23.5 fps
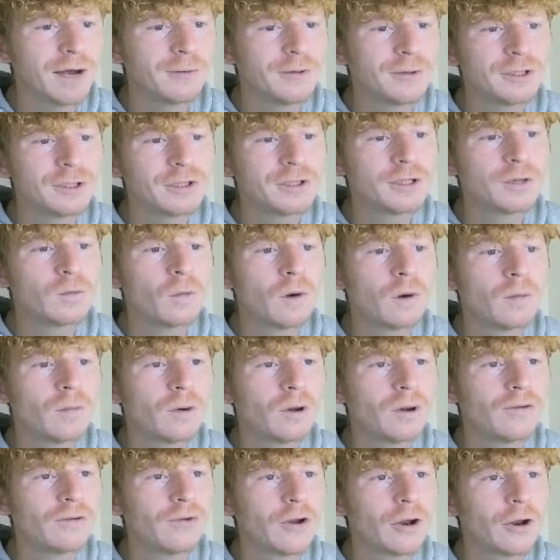We just need one more
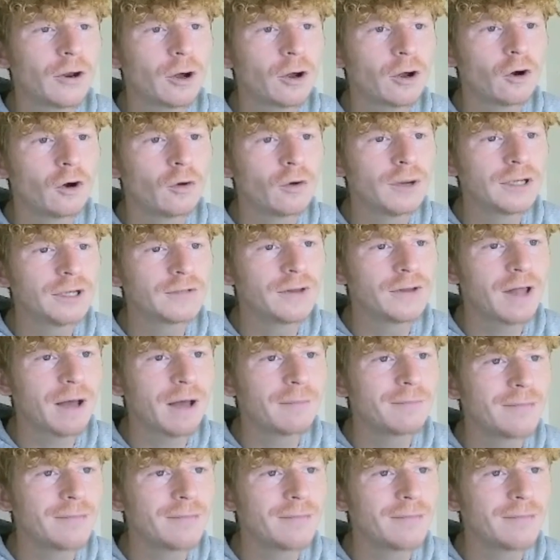level on our Cold Mage for that